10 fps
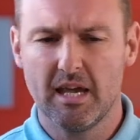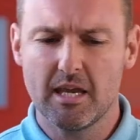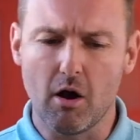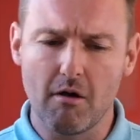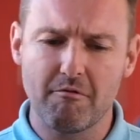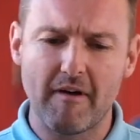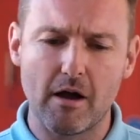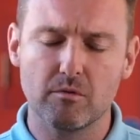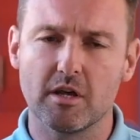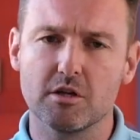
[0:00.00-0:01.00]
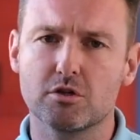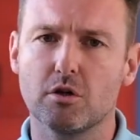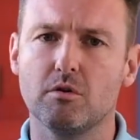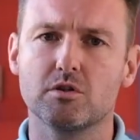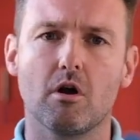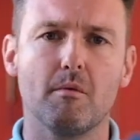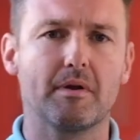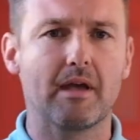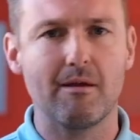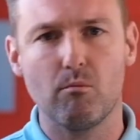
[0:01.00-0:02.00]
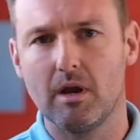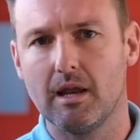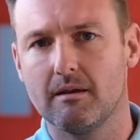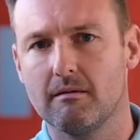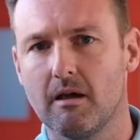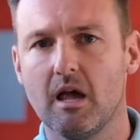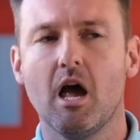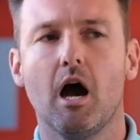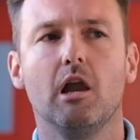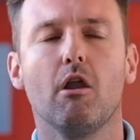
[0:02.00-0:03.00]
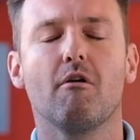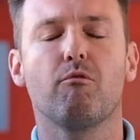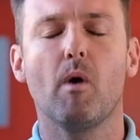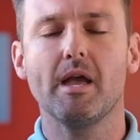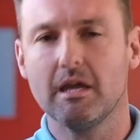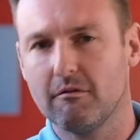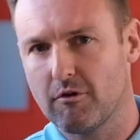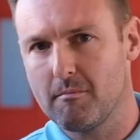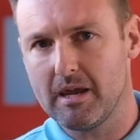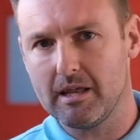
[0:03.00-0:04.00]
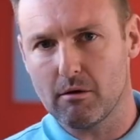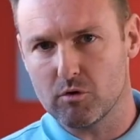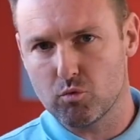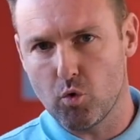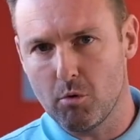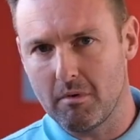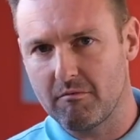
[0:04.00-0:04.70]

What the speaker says: Yet I found that as soon as I became willing, a life waited for me that was warm